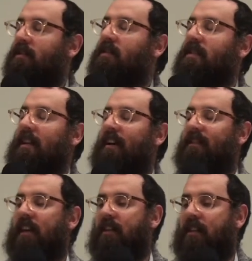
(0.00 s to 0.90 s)
you
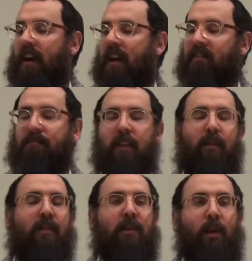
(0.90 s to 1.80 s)
discover that you can't even play
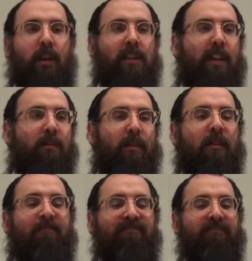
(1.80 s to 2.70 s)
with toys anymore.
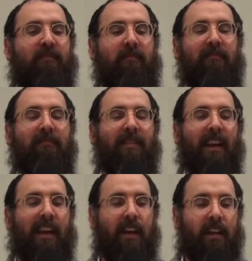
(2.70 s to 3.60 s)

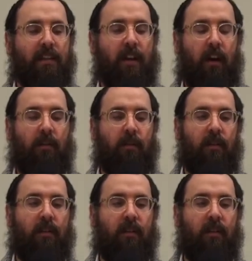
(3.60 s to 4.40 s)
So